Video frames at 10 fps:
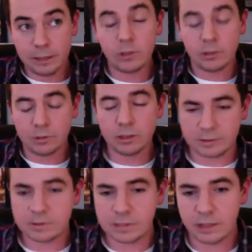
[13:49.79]
like
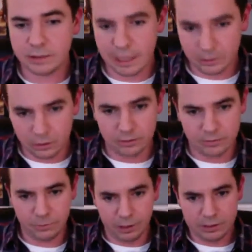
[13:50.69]
really selling that look
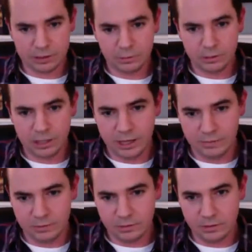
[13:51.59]
for us that we can
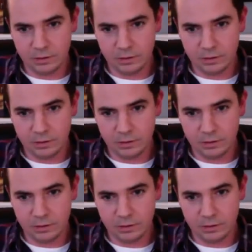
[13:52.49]
have it.